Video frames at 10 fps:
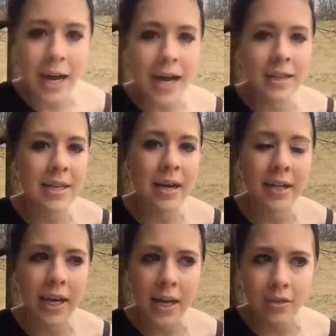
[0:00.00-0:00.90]
I think,
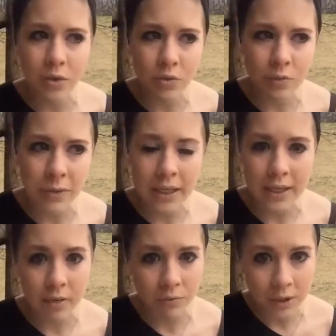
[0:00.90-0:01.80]
again, social media
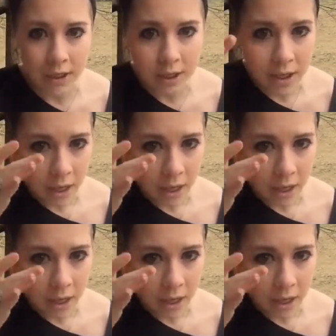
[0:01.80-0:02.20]
can really